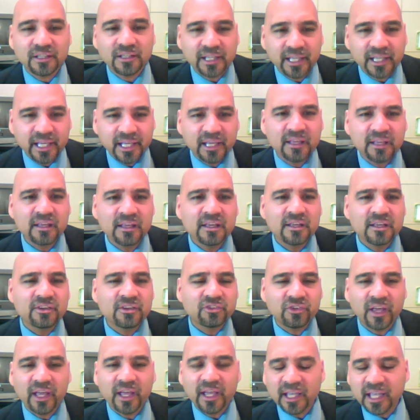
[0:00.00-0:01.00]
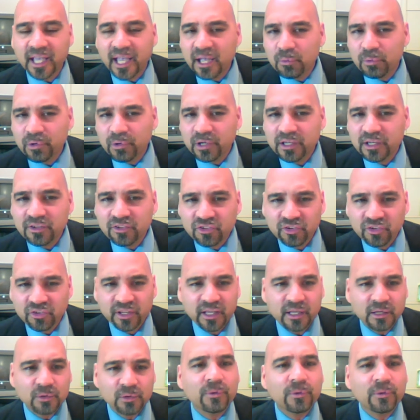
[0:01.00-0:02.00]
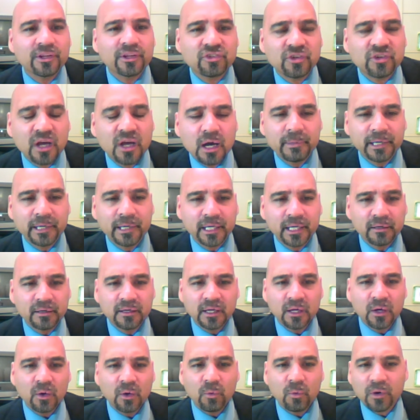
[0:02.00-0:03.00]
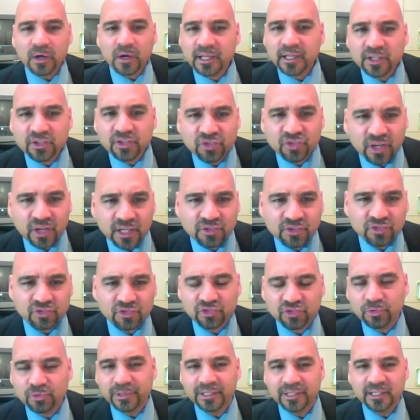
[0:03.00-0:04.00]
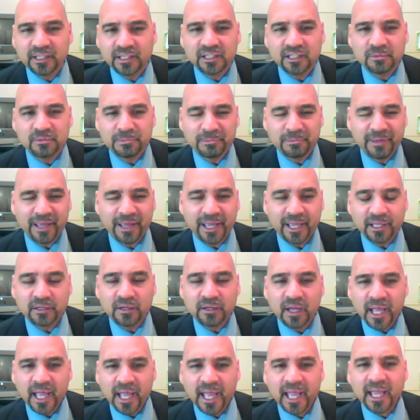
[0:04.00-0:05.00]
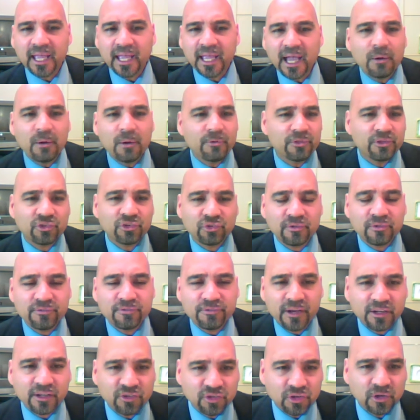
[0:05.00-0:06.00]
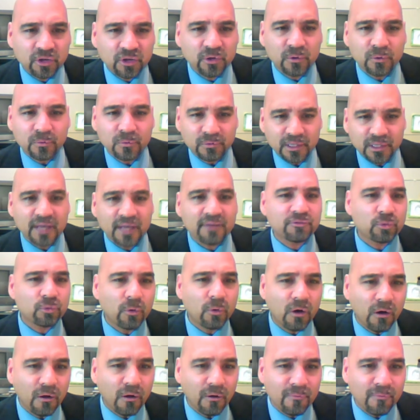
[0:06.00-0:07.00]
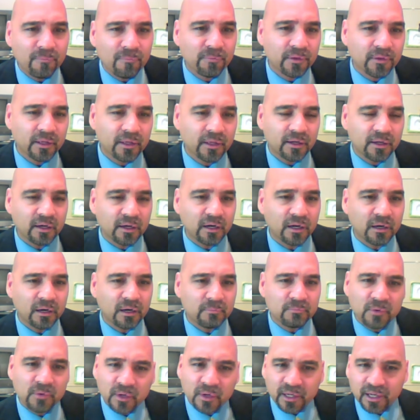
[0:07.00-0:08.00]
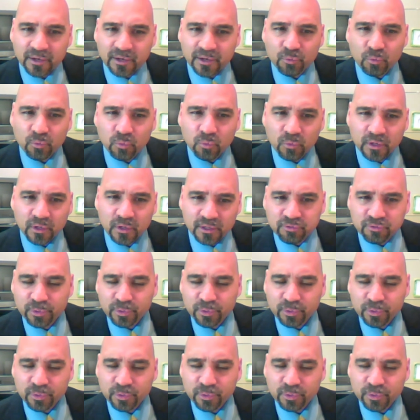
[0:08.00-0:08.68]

it's constantly saying, hey, what are you seeing? What's coming? What kind of changes do we need to be made? Hey, how will this affect you, left wall?